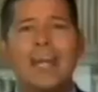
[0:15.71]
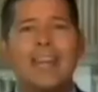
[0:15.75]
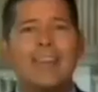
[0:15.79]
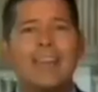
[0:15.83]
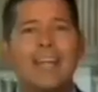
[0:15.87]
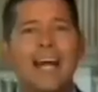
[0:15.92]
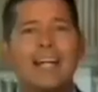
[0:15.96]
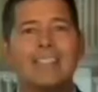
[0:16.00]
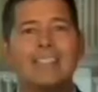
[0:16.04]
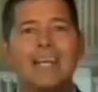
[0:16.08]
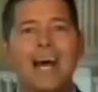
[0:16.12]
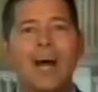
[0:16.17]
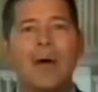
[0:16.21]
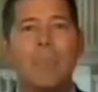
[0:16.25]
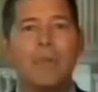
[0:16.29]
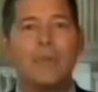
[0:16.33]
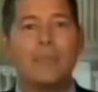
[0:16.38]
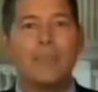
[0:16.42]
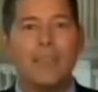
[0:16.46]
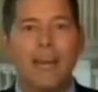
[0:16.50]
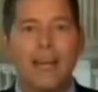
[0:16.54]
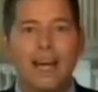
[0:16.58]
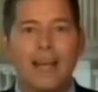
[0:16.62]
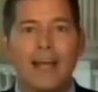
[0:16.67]
That's how
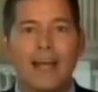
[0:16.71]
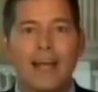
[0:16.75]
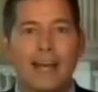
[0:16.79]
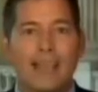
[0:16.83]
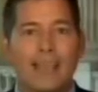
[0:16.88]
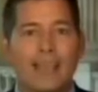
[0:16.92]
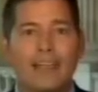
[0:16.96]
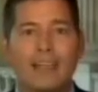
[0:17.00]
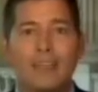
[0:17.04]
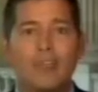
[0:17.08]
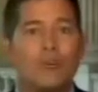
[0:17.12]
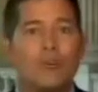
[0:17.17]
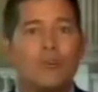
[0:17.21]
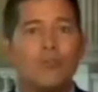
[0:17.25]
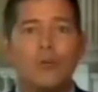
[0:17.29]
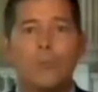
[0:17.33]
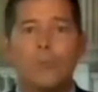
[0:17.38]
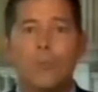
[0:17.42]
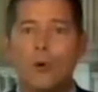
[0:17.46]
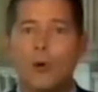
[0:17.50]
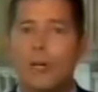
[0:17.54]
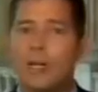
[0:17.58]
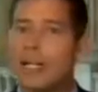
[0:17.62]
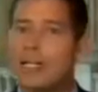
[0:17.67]
pathetic I think news
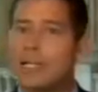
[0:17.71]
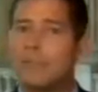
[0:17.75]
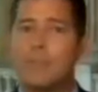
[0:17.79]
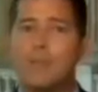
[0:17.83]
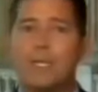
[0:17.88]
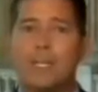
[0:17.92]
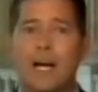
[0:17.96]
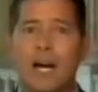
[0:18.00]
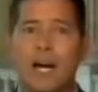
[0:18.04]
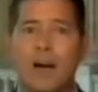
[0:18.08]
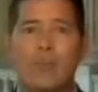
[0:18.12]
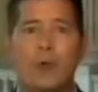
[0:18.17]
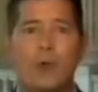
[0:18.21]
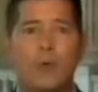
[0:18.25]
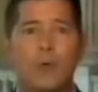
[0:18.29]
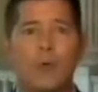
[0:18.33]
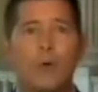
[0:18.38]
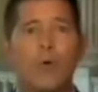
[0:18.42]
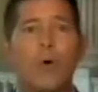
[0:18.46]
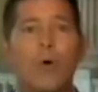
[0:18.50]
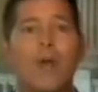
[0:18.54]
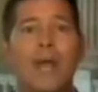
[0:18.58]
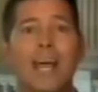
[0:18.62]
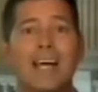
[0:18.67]
reporting has become when
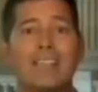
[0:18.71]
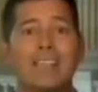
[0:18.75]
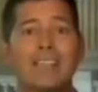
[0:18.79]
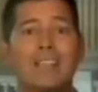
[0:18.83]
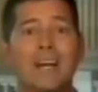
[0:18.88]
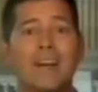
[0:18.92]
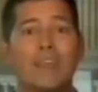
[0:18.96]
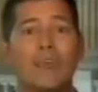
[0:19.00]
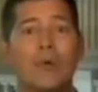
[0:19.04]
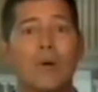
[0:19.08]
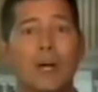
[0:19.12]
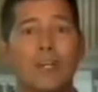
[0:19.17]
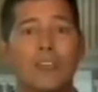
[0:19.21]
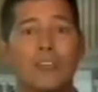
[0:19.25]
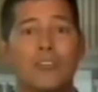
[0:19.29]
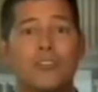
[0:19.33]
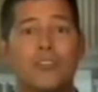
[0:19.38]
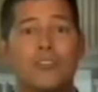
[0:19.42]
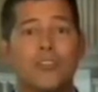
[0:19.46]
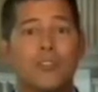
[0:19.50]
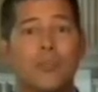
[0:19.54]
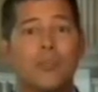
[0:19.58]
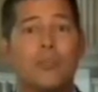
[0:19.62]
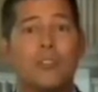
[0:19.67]
we won't ask tough
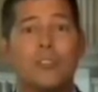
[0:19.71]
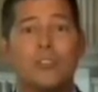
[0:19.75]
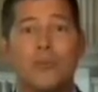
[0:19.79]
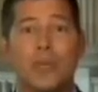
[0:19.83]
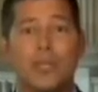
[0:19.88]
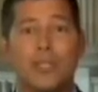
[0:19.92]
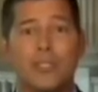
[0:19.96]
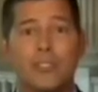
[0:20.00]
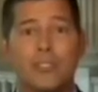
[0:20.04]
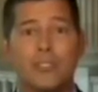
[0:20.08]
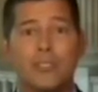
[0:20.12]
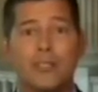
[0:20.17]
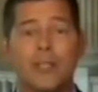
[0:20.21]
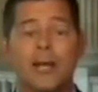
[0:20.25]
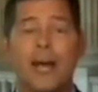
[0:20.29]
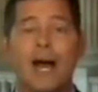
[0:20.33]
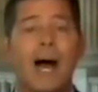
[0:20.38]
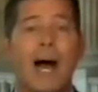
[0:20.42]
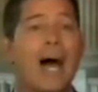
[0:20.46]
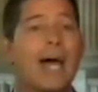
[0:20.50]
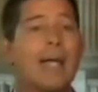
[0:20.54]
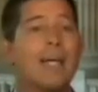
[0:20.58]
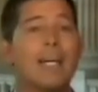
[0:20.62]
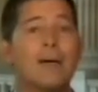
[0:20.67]
questions to the administration.
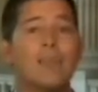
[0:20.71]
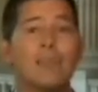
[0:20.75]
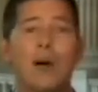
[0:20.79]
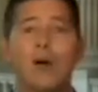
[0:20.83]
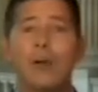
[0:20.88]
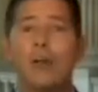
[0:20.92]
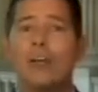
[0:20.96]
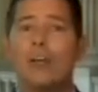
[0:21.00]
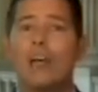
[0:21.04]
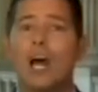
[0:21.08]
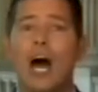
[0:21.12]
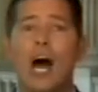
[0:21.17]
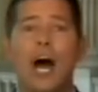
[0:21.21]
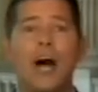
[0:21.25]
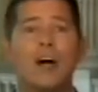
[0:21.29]
Well, we've I asked questions up, to